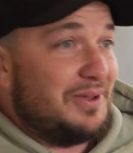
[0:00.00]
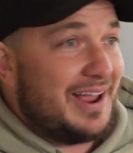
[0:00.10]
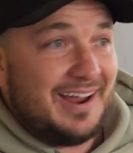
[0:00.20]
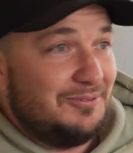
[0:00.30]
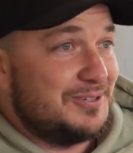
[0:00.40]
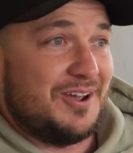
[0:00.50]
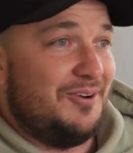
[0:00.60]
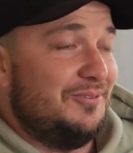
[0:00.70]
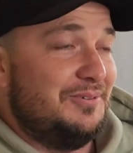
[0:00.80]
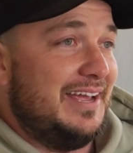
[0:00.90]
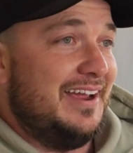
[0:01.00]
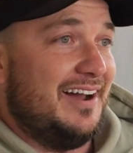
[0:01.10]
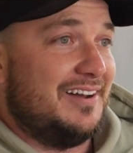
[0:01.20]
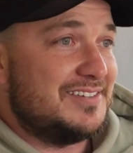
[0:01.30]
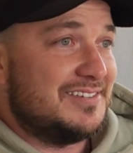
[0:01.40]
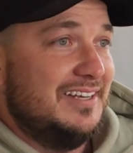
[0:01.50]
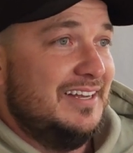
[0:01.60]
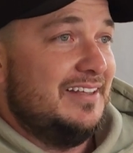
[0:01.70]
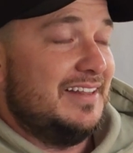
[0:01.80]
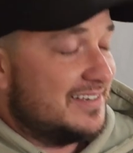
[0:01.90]
Hey, what's going on with the house?
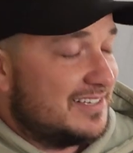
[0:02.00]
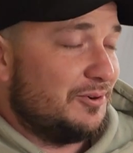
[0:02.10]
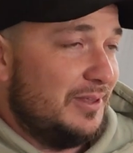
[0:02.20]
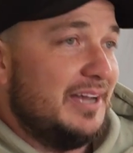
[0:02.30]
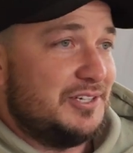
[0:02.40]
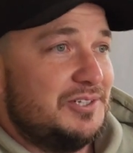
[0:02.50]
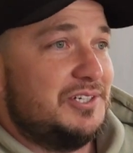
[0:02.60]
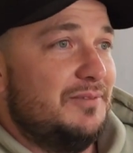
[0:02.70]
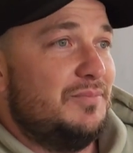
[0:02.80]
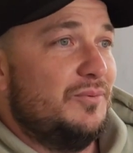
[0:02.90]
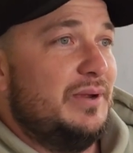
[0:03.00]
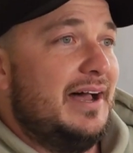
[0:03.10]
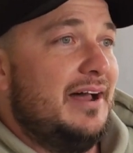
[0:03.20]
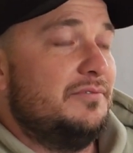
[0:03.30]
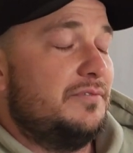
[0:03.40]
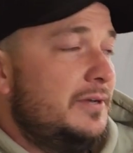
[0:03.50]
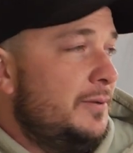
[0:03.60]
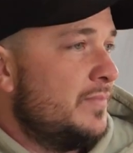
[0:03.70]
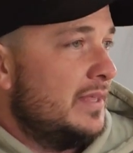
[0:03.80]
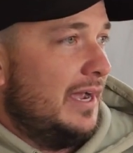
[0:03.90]
That's the relationship that we have.
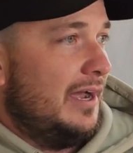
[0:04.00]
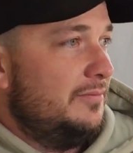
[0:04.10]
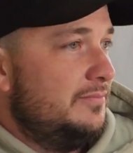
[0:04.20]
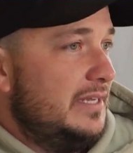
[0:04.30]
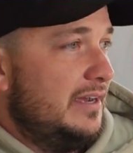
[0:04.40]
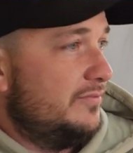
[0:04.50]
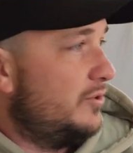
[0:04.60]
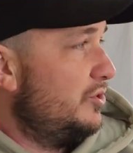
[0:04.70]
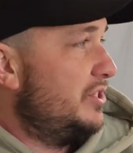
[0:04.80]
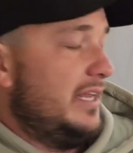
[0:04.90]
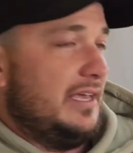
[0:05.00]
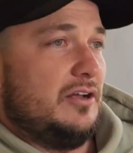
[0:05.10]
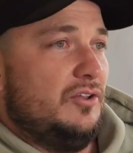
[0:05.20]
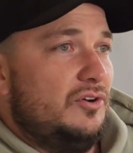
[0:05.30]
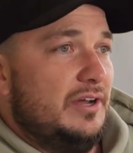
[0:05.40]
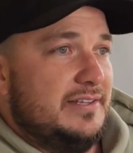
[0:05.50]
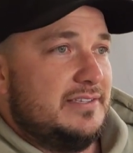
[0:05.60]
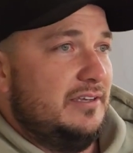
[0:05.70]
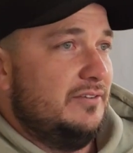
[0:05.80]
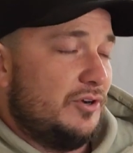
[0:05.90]
Of course you're going to get clients
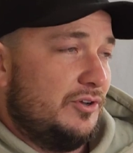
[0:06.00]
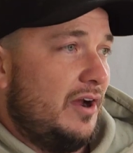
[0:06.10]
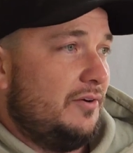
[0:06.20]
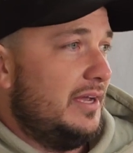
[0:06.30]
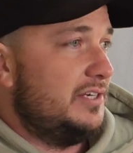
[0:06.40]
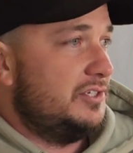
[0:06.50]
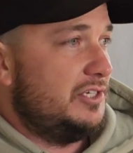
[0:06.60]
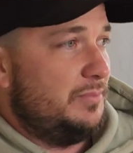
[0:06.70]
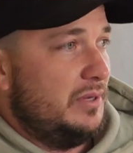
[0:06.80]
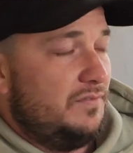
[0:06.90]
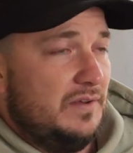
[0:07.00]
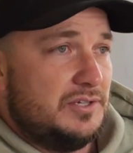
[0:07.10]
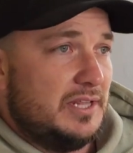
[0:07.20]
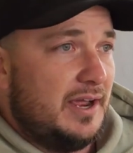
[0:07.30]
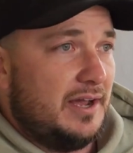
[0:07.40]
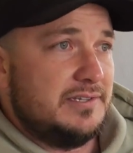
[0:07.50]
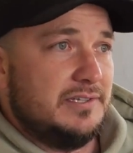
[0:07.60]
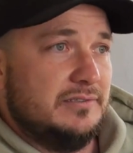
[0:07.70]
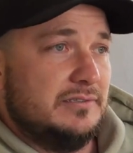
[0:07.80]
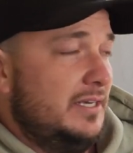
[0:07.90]
that you've got a great relationship and you finish the house
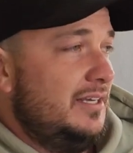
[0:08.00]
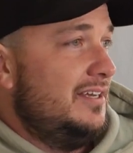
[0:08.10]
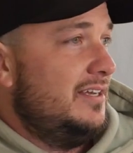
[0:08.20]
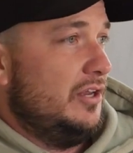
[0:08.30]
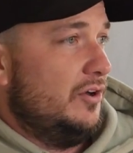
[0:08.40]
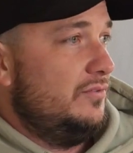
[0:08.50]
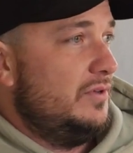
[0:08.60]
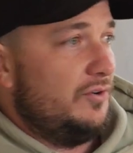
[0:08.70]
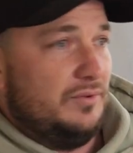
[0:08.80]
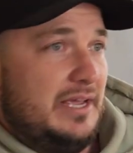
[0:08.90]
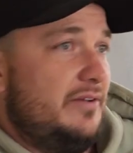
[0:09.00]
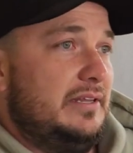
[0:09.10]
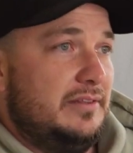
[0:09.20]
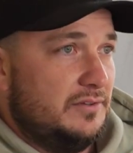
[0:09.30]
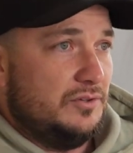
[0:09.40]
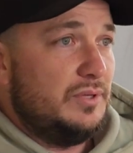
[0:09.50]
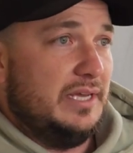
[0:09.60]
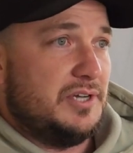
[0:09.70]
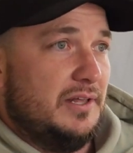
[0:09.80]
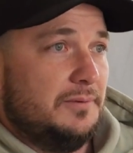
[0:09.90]
and you don't really have anything to do with
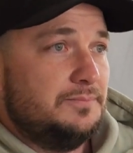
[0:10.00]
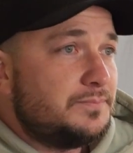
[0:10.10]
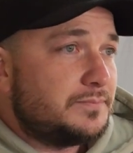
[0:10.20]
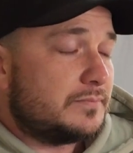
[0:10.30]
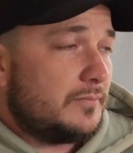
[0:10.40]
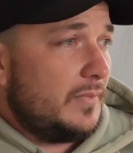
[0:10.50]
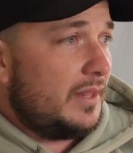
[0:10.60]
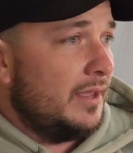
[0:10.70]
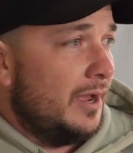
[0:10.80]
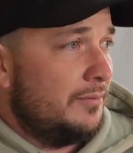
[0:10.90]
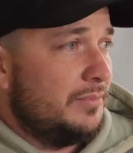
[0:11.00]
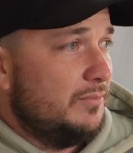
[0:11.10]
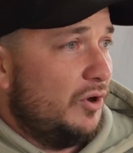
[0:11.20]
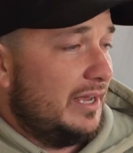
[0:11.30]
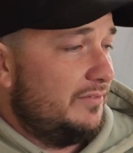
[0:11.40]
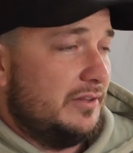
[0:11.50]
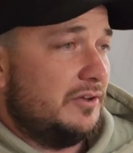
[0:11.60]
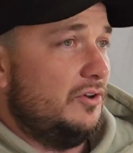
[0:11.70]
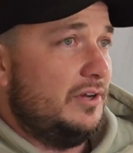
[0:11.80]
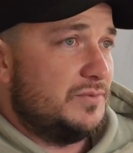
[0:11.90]
each other. But you might have other
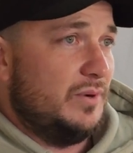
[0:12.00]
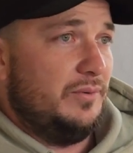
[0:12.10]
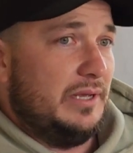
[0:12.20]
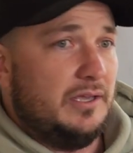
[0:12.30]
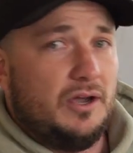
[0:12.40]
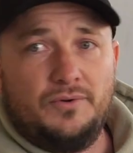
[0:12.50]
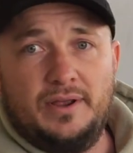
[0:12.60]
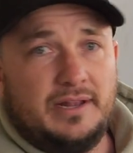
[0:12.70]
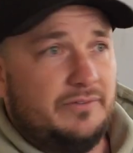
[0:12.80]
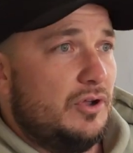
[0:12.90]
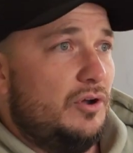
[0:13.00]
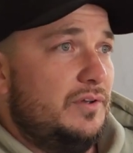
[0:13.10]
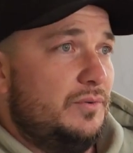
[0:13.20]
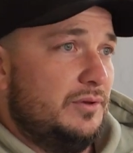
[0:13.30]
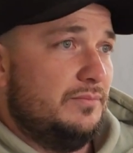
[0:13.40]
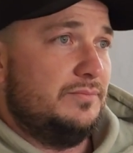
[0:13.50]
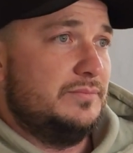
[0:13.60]
clients where we can go around and have a coffee with them.